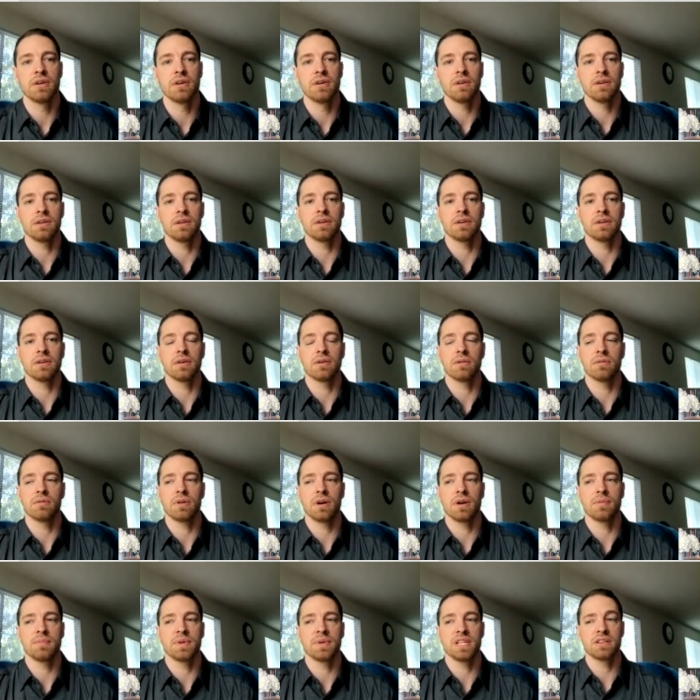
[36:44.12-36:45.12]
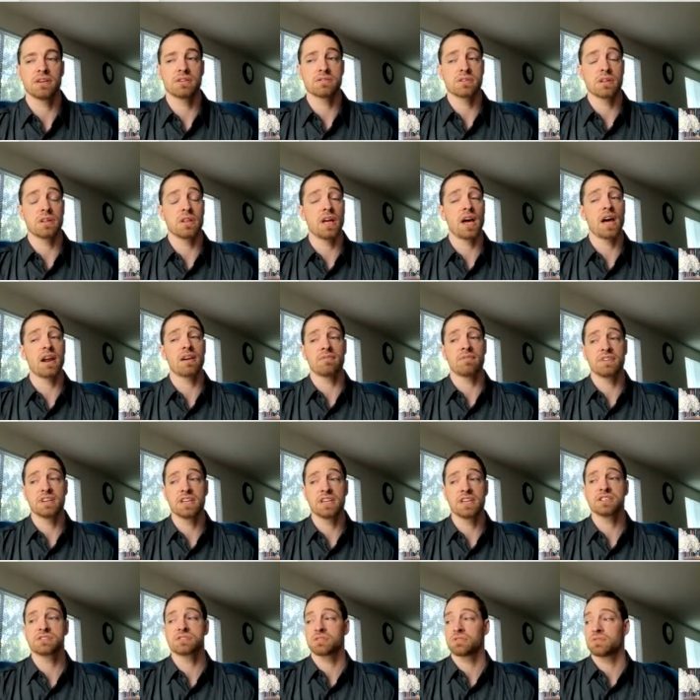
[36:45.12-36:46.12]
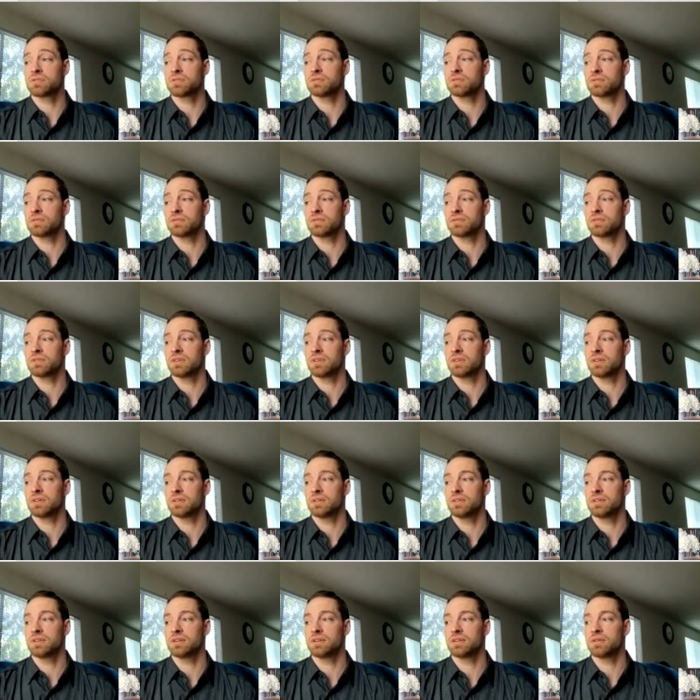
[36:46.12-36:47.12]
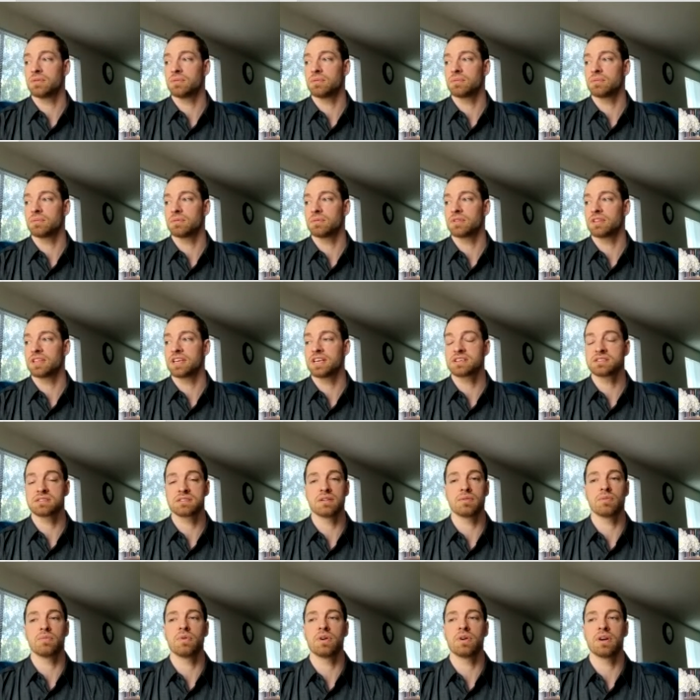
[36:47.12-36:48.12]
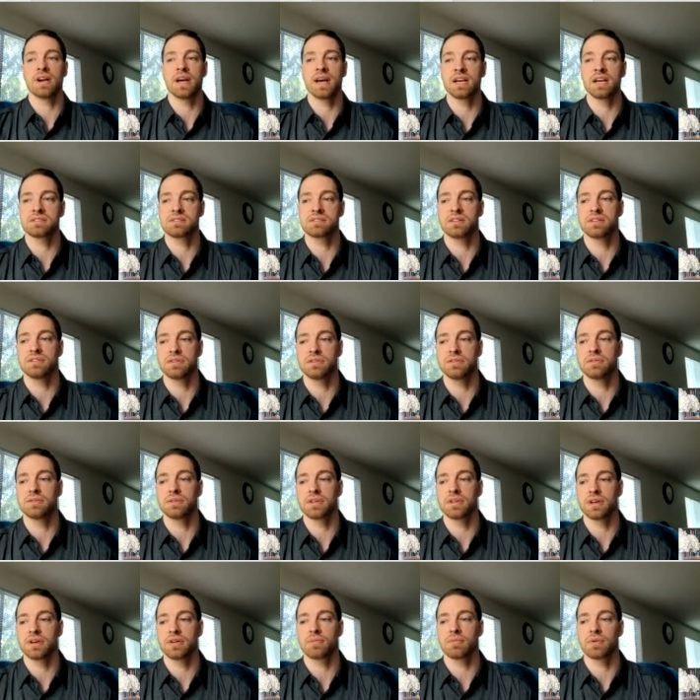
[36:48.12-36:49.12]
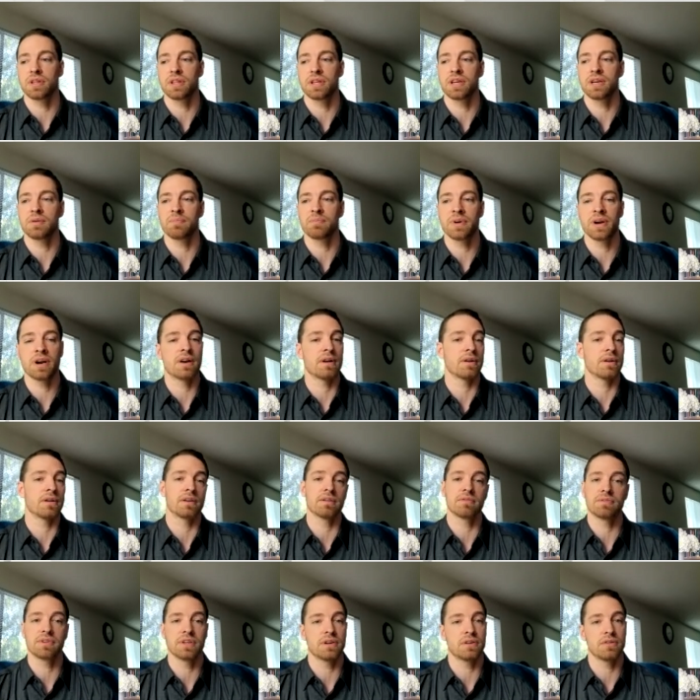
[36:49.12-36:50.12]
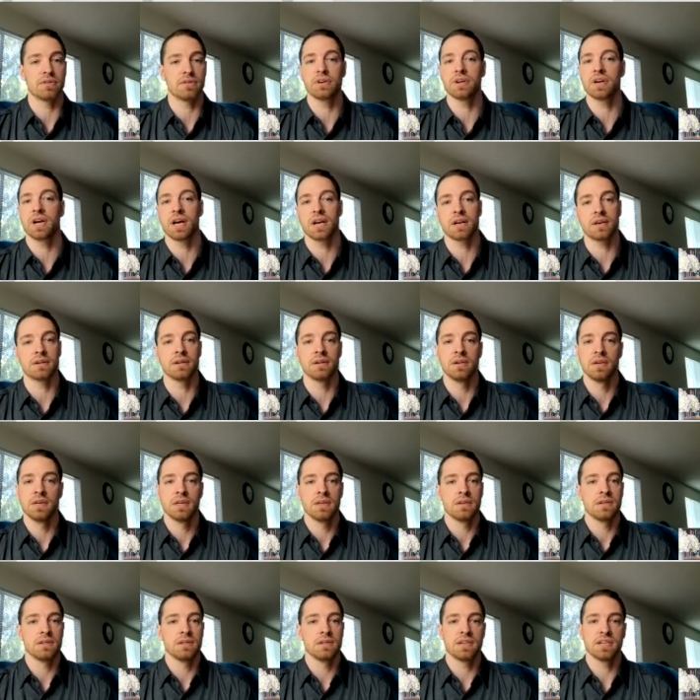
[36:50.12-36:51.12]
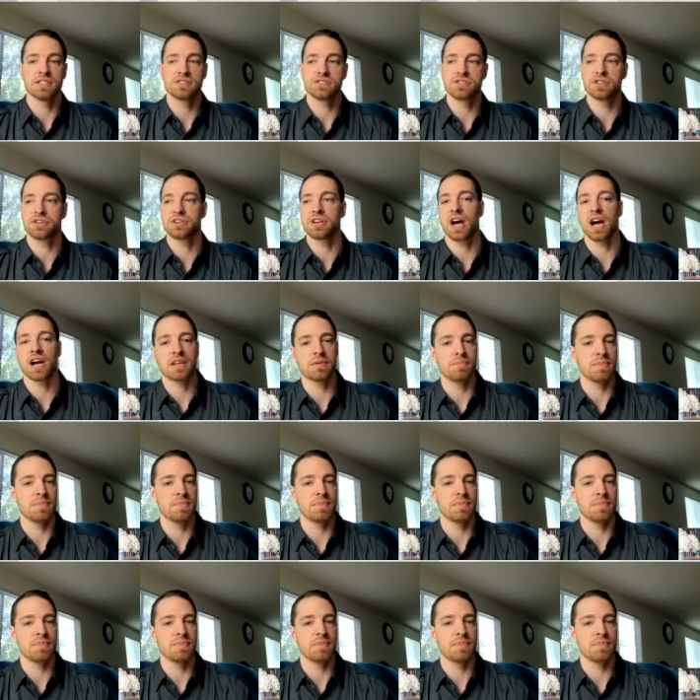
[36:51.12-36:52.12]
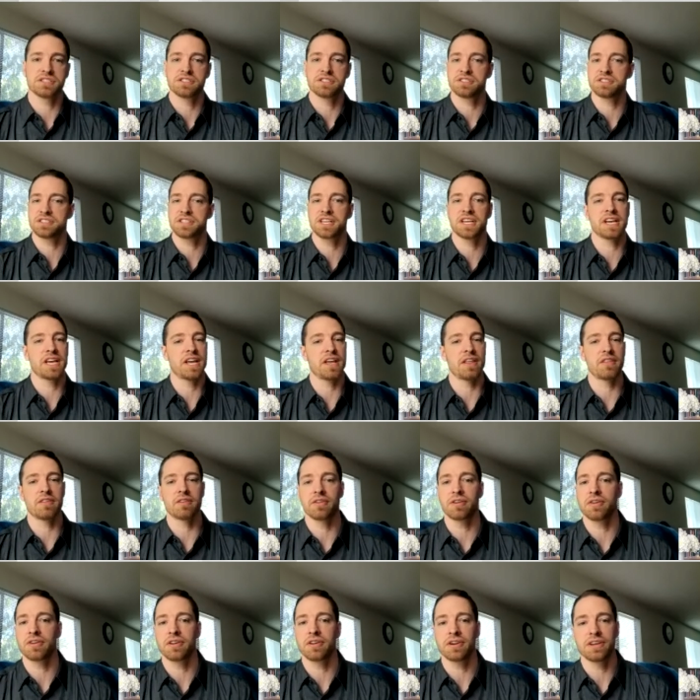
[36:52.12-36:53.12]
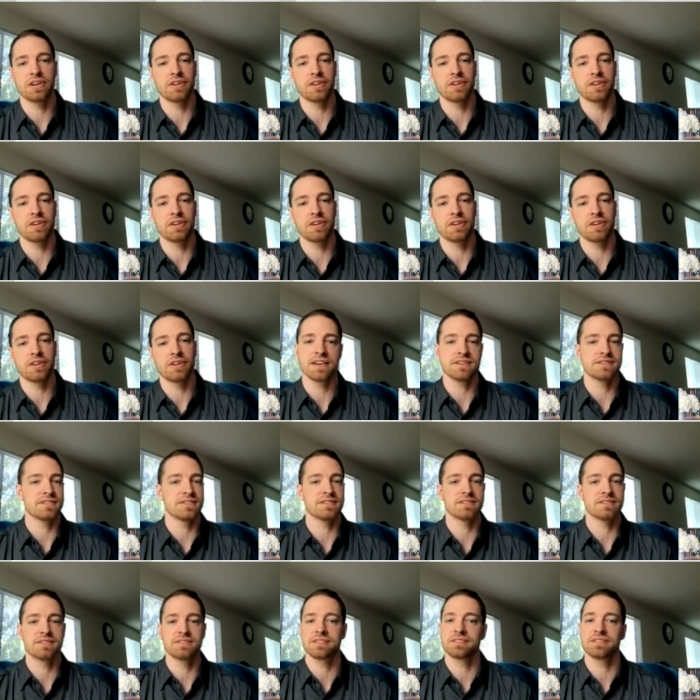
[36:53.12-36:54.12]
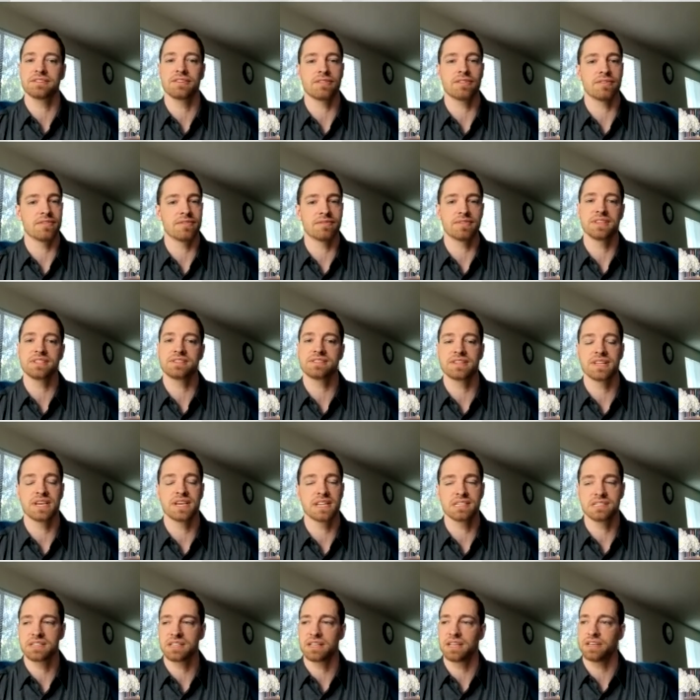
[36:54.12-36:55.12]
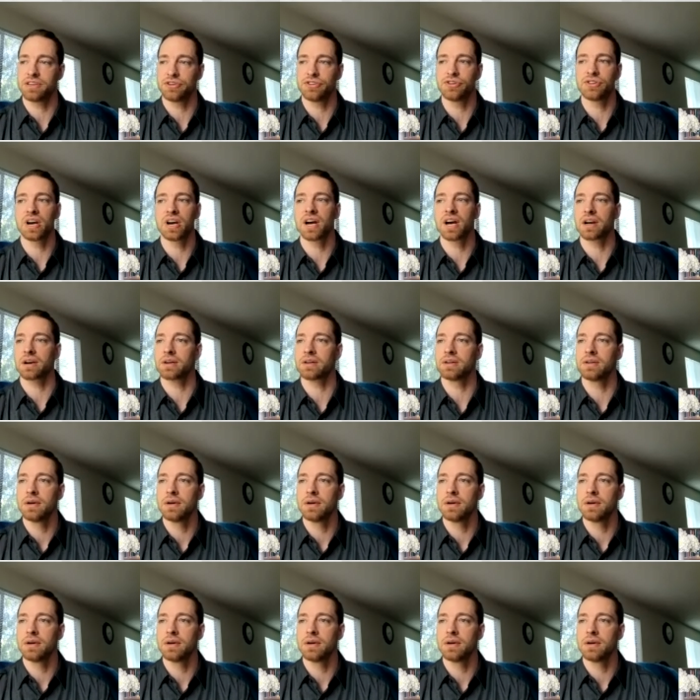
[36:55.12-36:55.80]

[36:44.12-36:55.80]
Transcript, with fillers: you know i mean there's a lot of initial uh, you know things that one has to do that are really imperative you know you got to get your documentations together you know your license and all these things and then you got to